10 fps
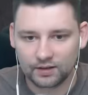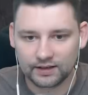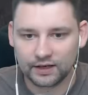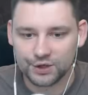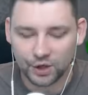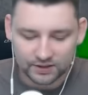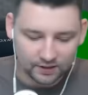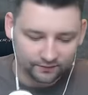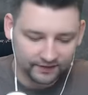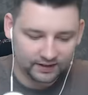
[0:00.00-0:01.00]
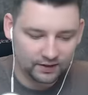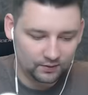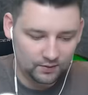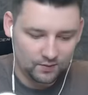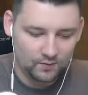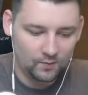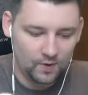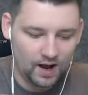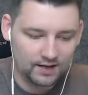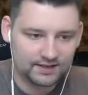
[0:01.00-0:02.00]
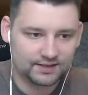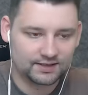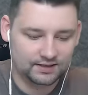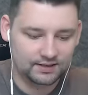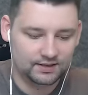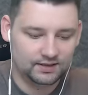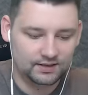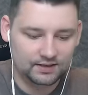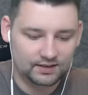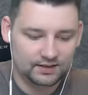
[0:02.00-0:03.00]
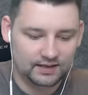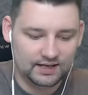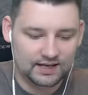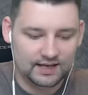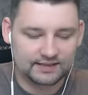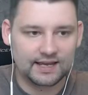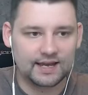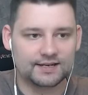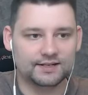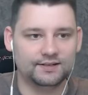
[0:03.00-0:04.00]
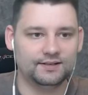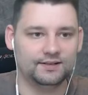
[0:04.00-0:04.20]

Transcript: Can I show you something? What is it?